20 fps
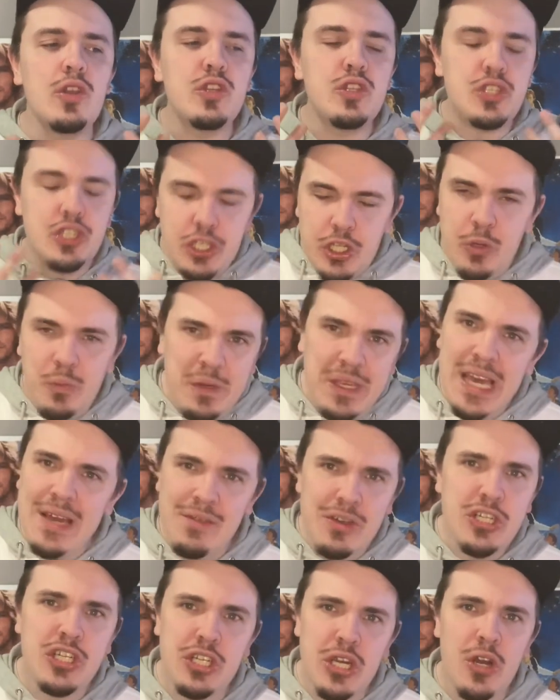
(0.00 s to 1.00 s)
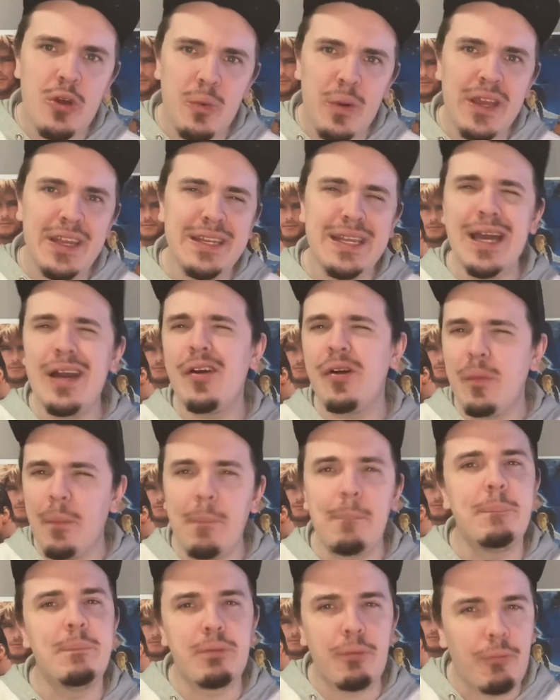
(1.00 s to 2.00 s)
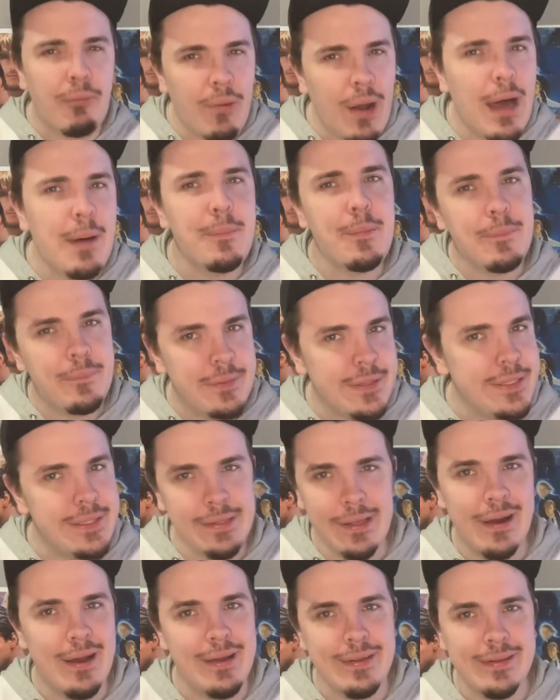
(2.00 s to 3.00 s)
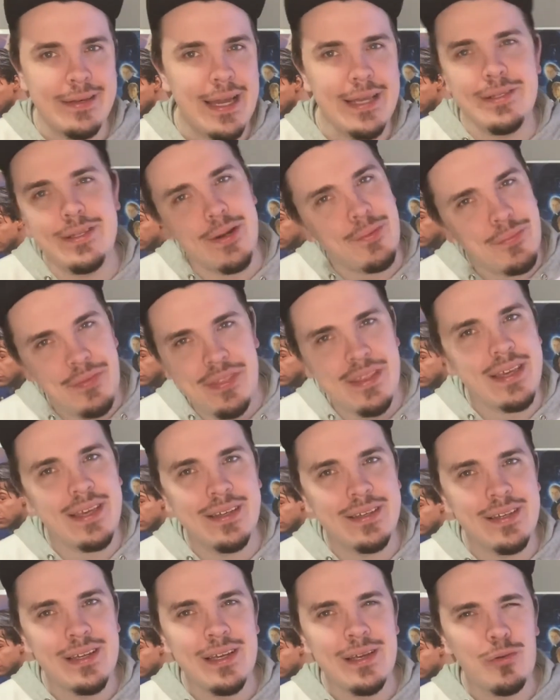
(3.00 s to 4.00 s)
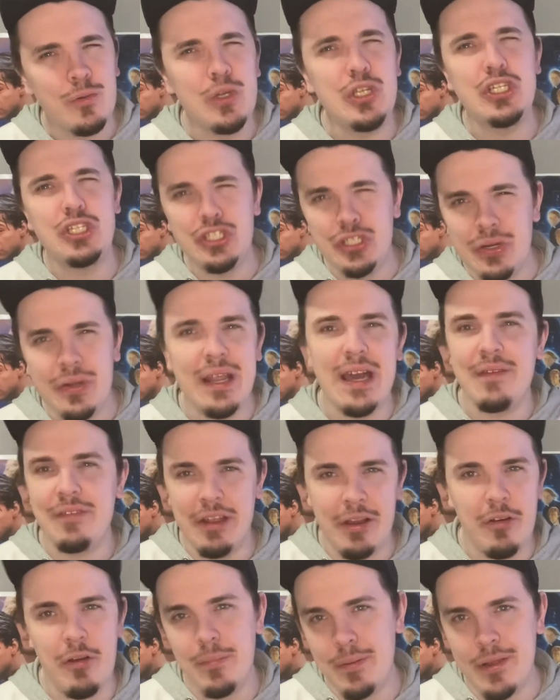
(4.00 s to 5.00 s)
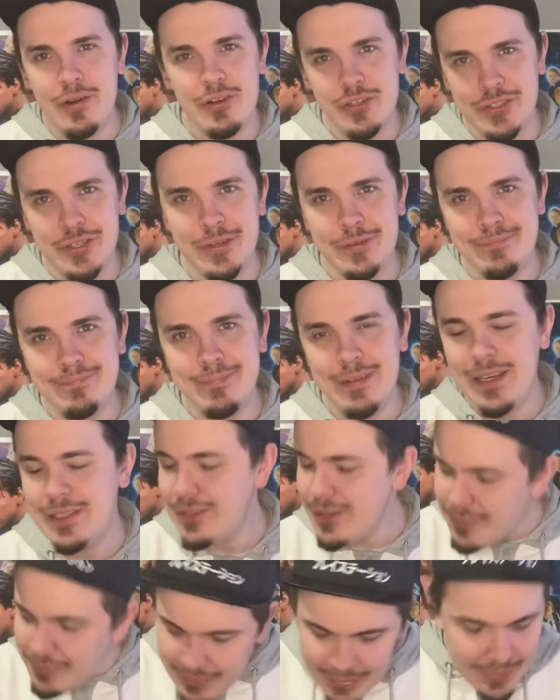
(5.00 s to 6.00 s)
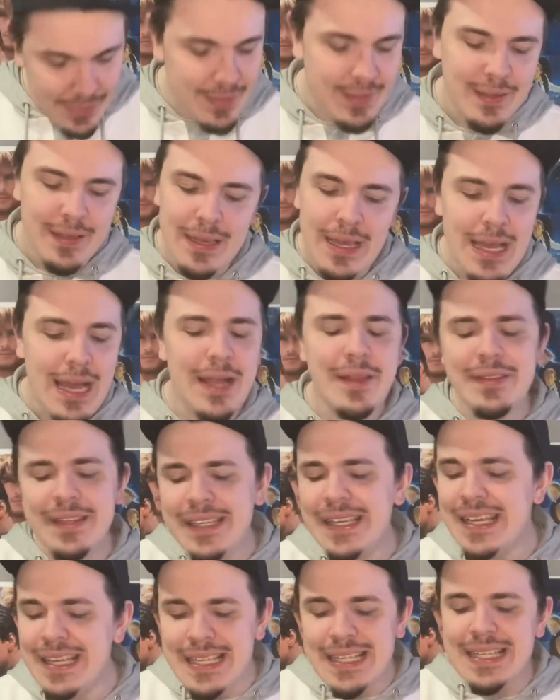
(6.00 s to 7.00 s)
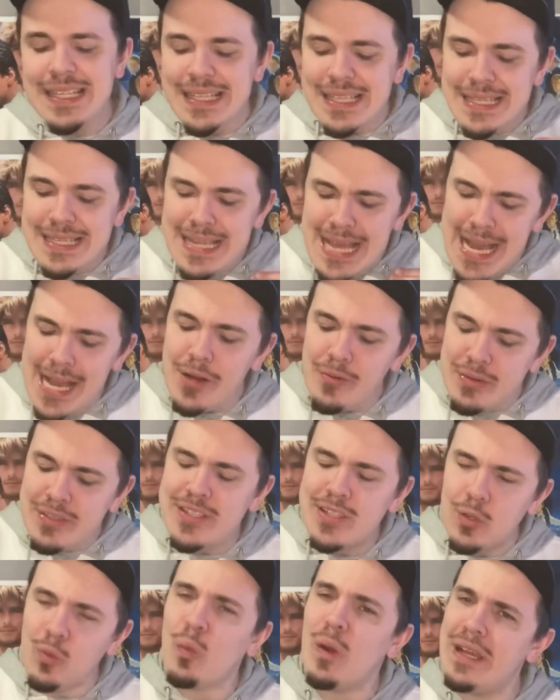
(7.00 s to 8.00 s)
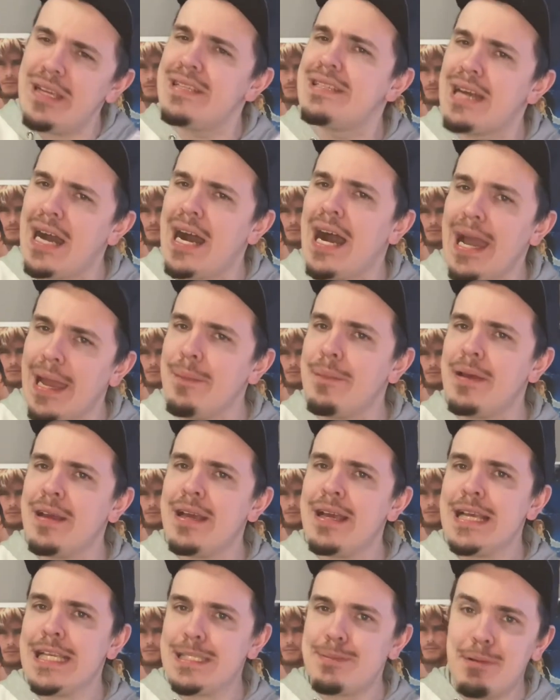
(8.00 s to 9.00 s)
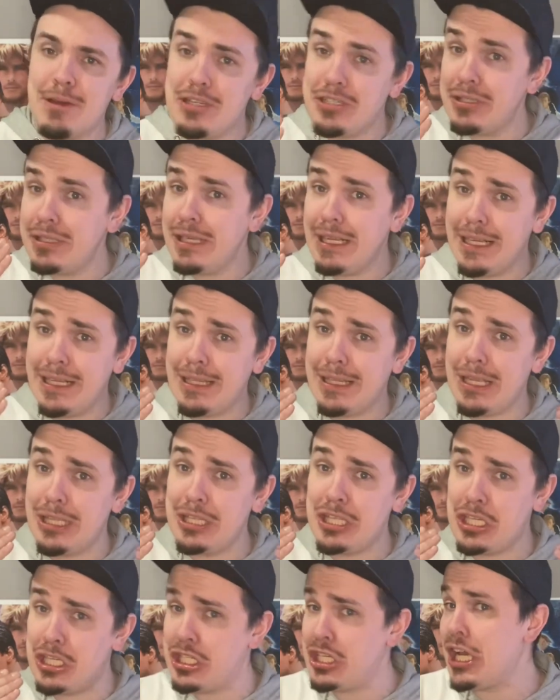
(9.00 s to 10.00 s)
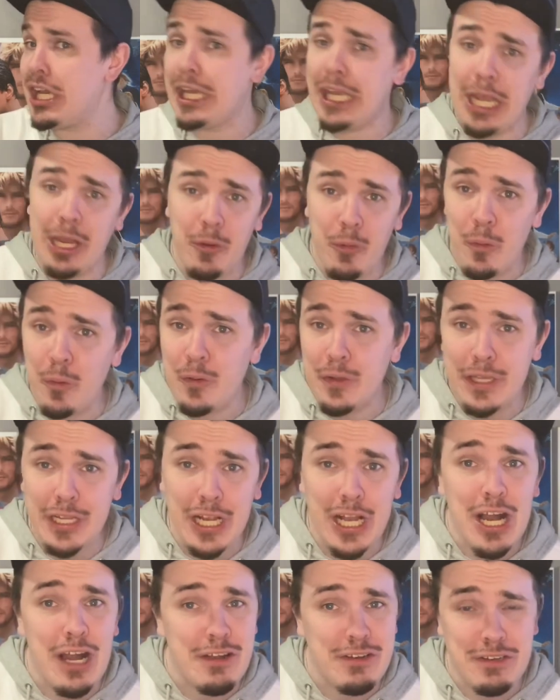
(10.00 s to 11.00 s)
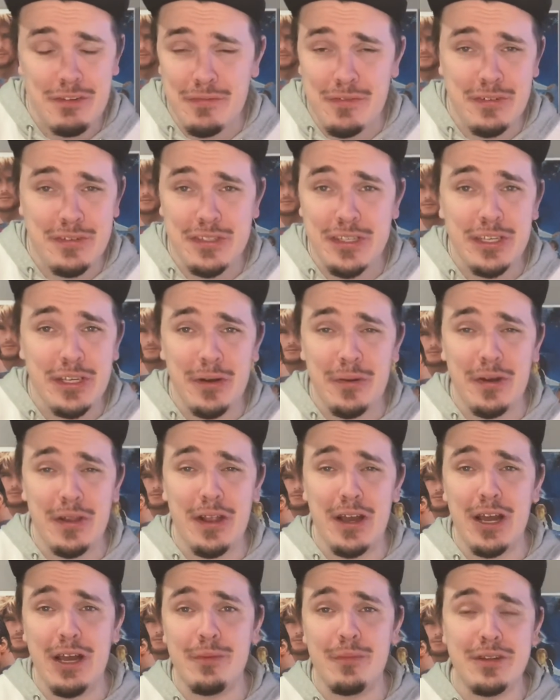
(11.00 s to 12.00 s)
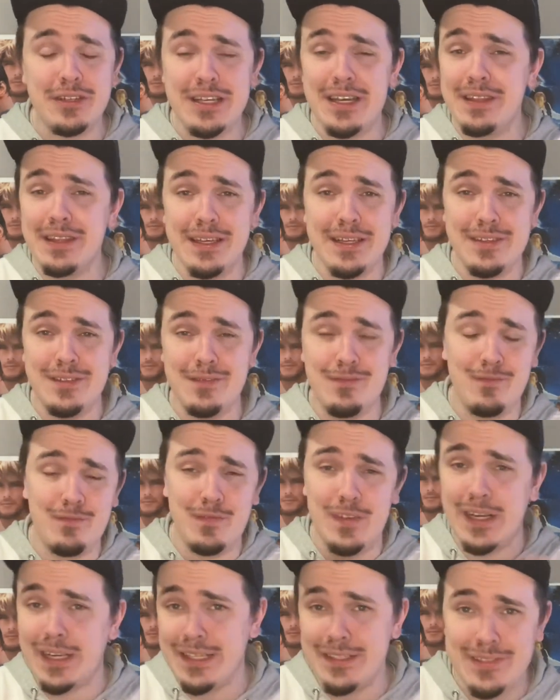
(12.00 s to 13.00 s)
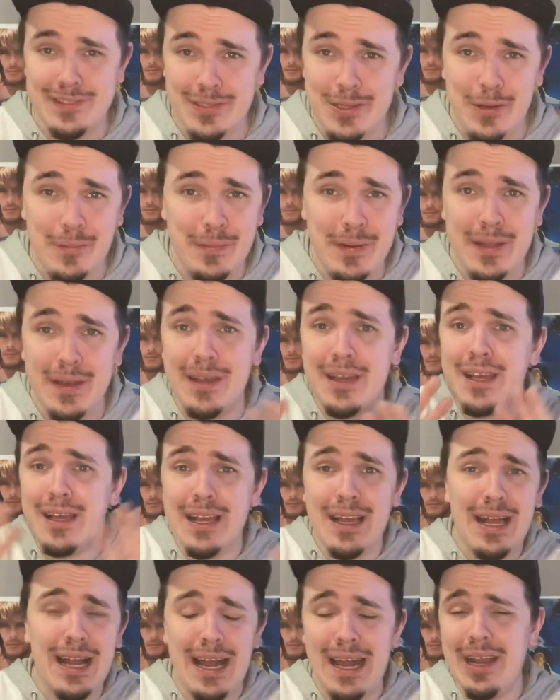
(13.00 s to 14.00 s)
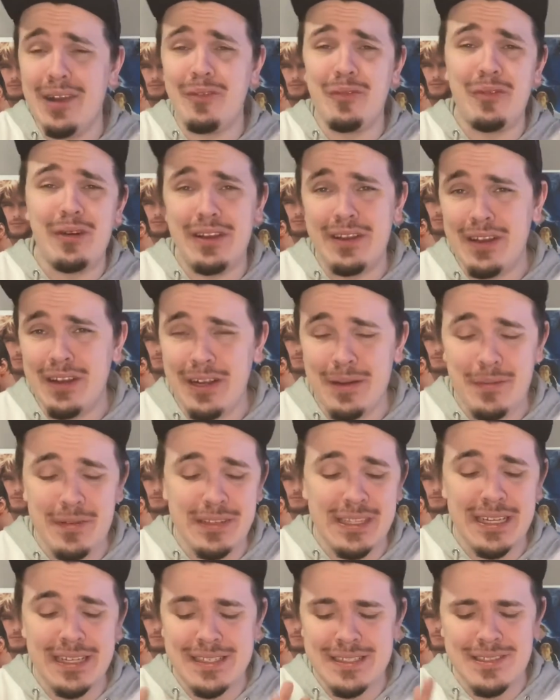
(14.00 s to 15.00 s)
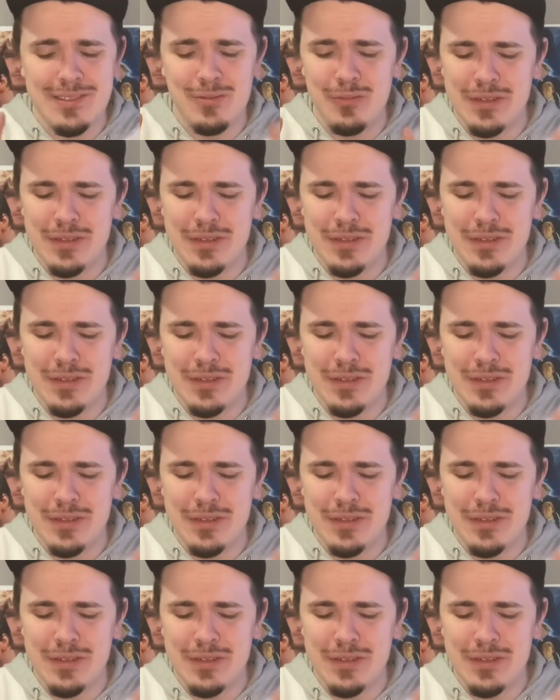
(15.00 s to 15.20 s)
should we have a show right now? Probably not. I don't think we should have a Harry Potter show. I don't think now is the right time, especially the J.K. Rowling controversy going on, which I think is fucking stupid. I don't want to talk about that because it's